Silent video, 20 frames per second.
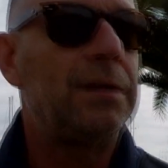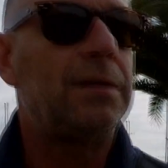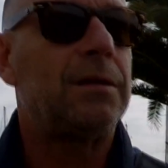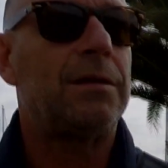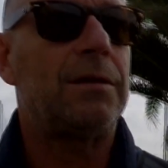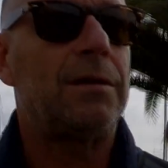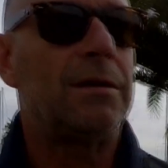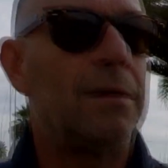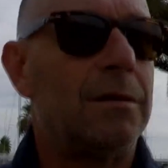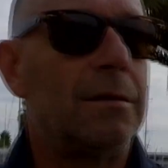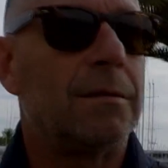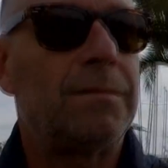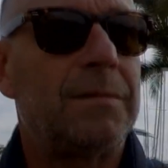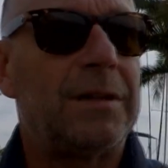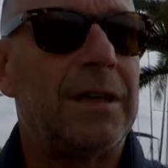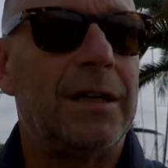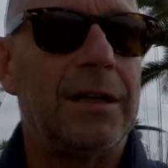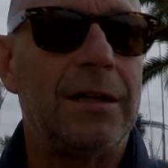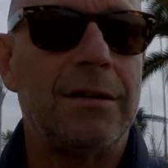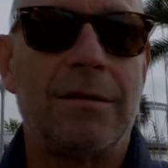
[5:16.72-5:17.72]
so
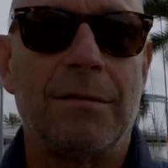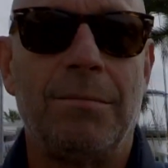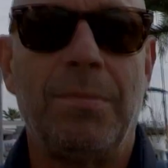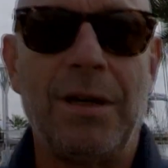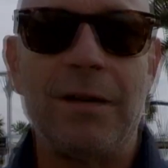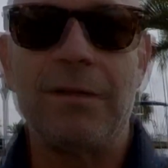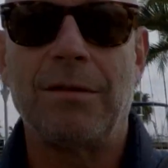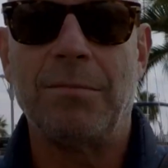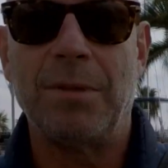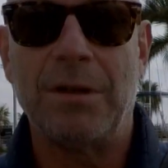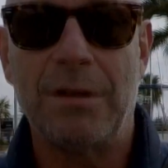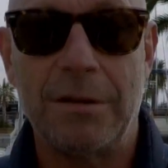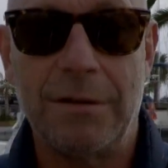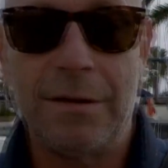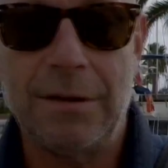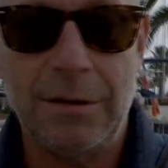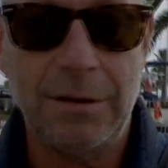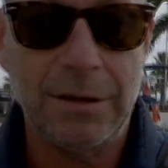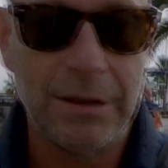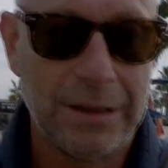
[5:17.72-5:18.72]
that is a
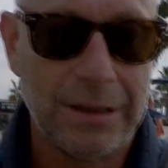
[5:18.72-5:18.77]
possibility.